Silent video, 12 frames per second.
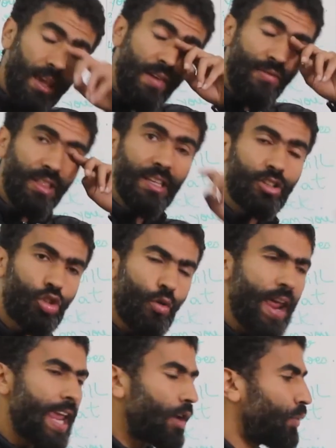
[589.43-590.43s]
Even the
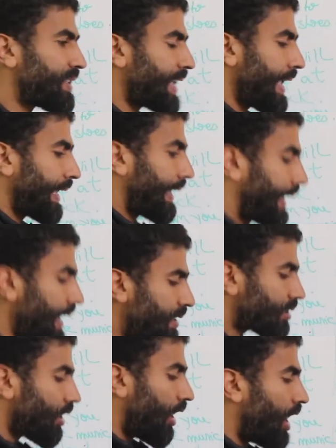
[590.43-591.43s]
train, we say
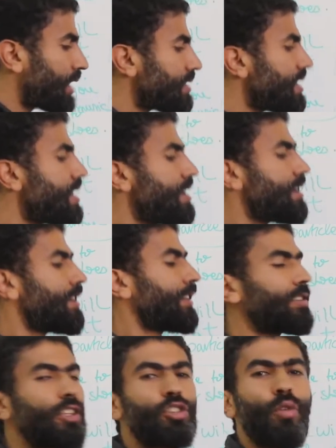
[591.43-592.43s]
get on
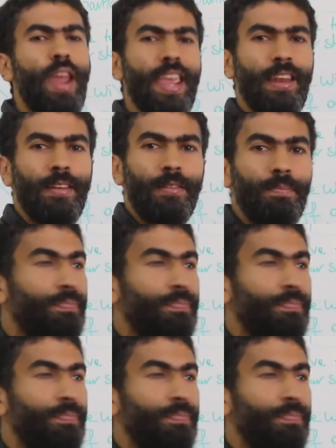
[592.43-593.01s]
the train.